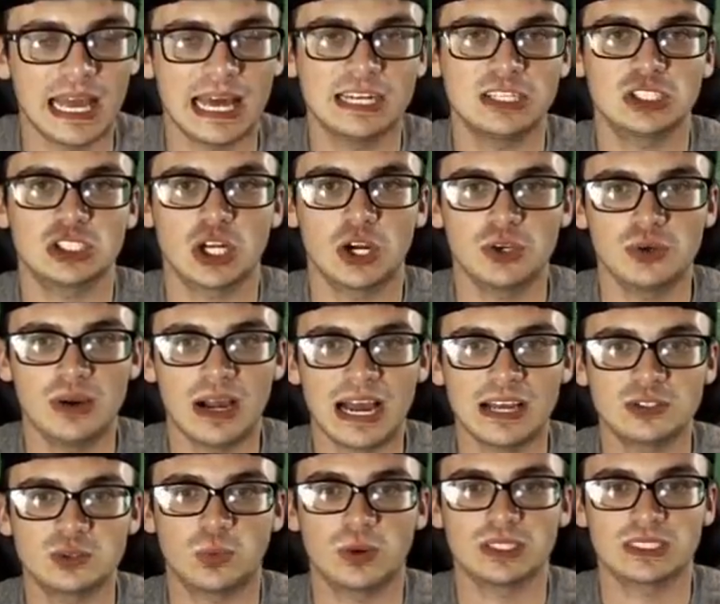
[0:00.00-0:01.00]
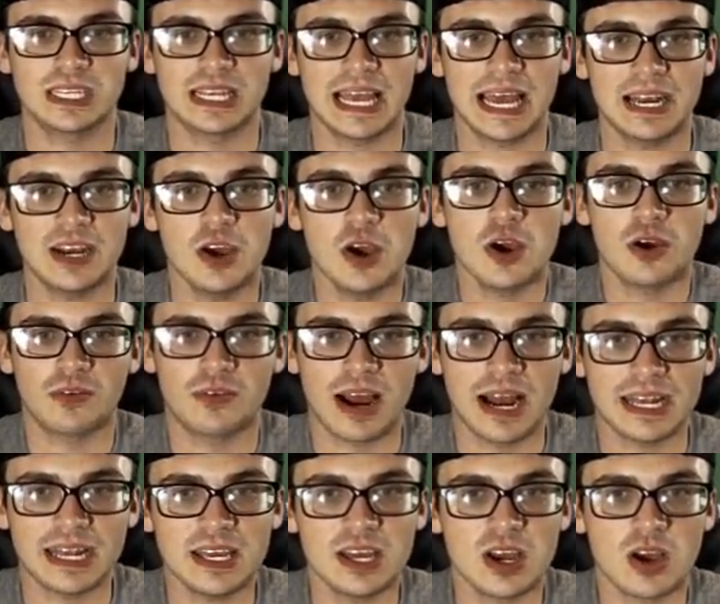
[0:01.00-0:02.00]
and show you guys once again.
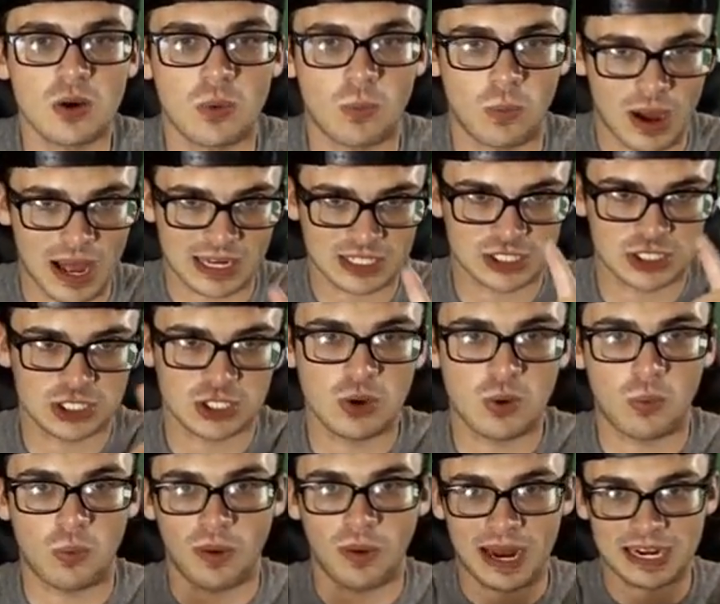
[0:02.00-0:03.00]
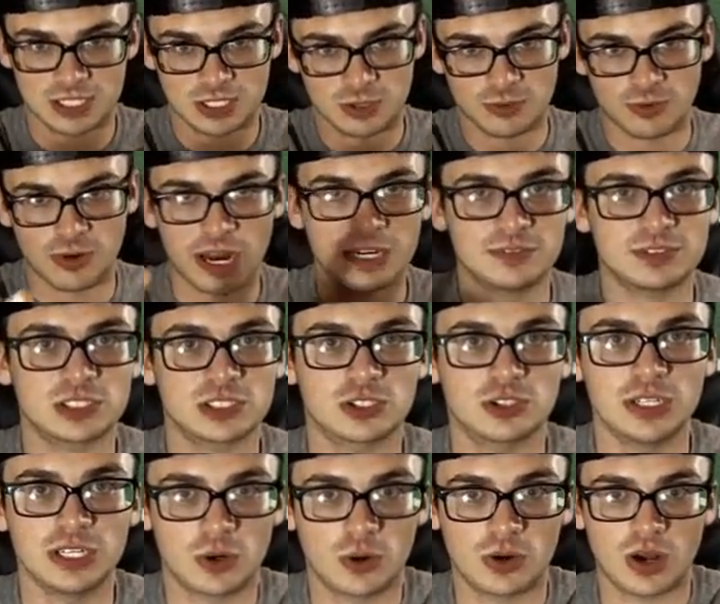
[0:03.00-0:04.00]
Ready? Watch. Watch the right of
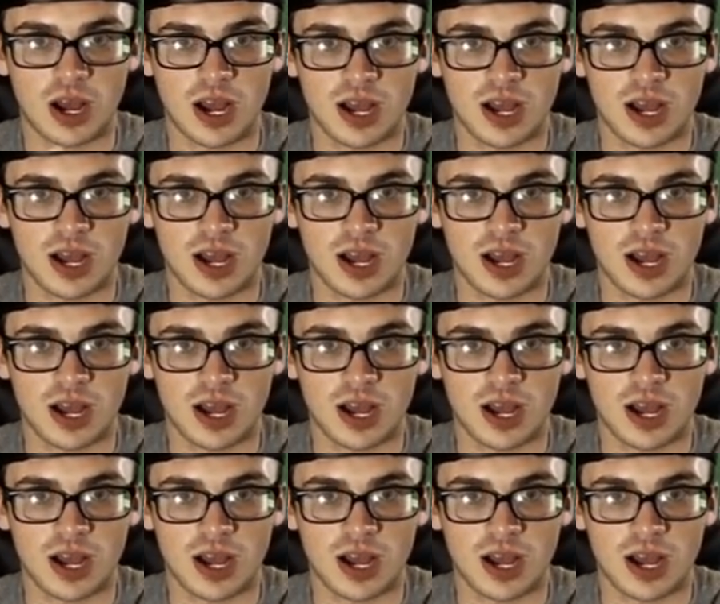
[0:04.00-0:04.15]
screen uh,